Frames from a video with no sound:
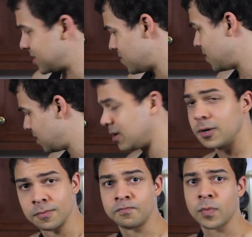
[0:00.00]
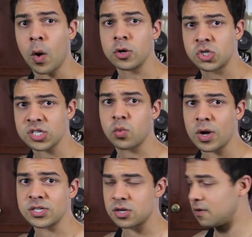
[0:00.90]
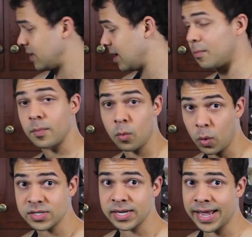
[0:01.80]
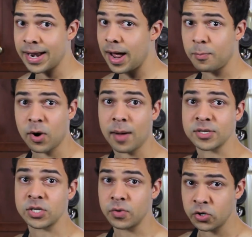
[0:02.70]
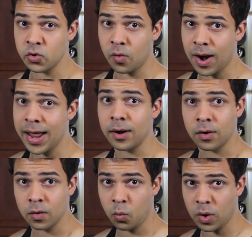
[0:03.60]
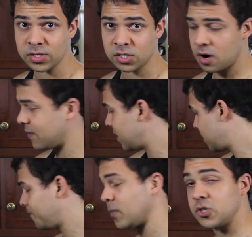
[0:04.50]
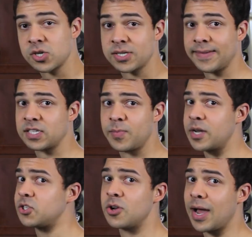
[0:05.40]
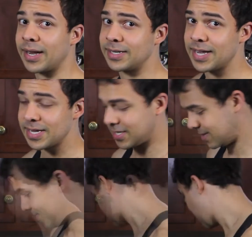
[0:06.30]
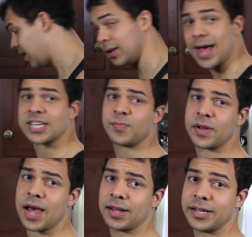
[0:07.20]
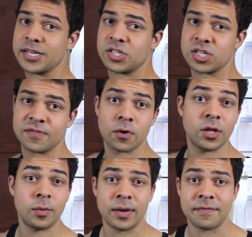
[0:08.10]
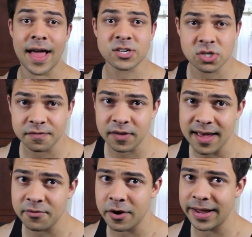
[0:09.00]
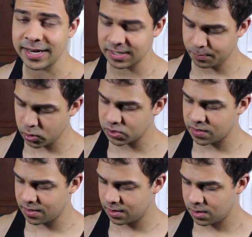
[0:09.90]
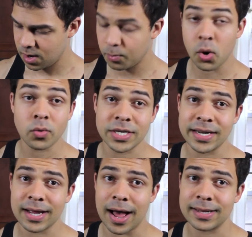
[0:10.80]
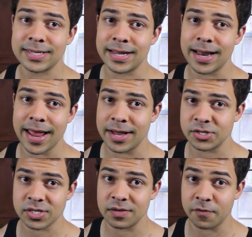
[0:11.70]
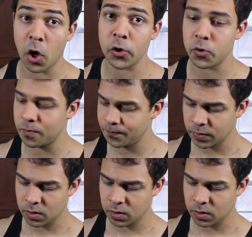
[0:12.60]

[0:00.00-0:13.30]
So just one serving. Once again, I promise you, you do it right, one serving, just like the spinach, you're not going to taste it. Last but not least, just for a little bit of extra flavoring and to boost the protein content and just the volume,